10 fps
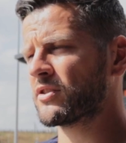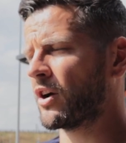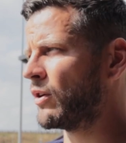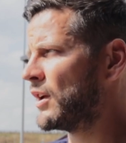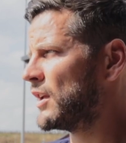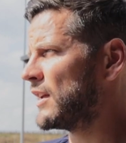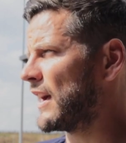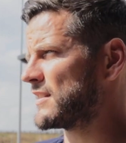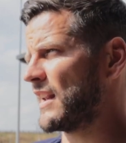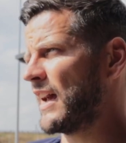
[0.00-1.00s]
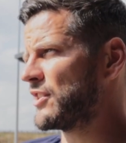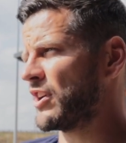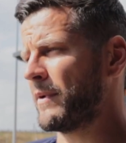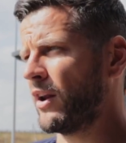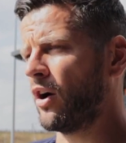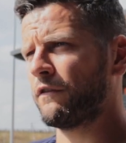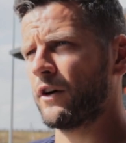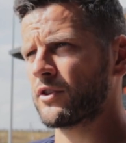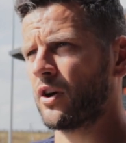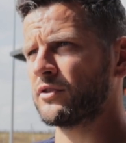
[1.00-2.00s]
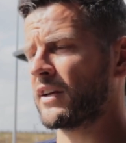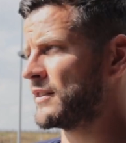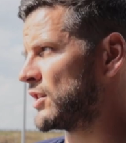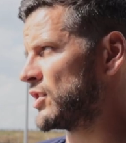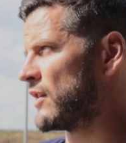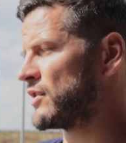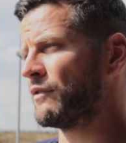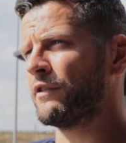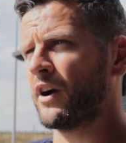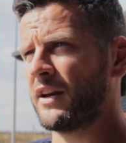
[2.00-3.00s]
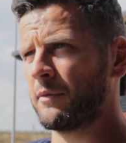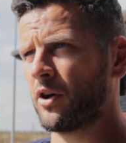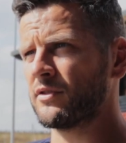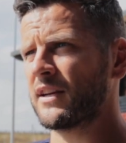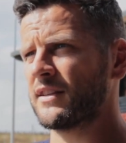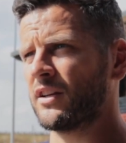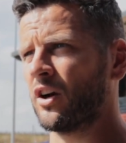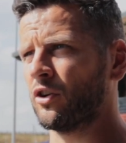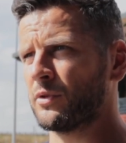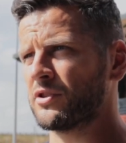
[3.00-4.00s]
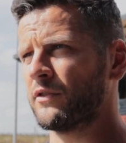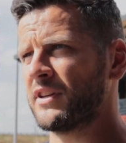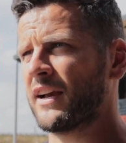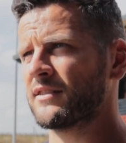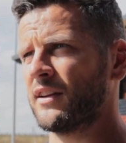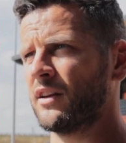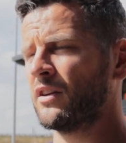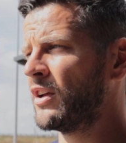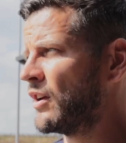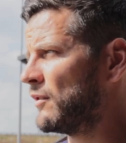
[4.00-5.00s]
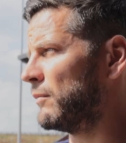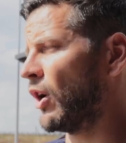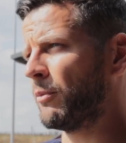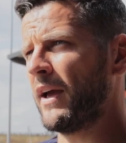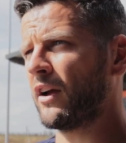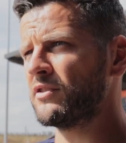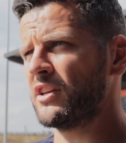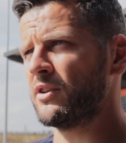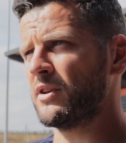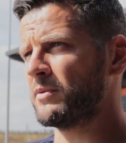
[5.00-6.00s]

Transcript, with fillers: So as I said, last year he made a lot of first contact. This year he's converting them contacts into goals, which is obviously excellent, and long may it continue.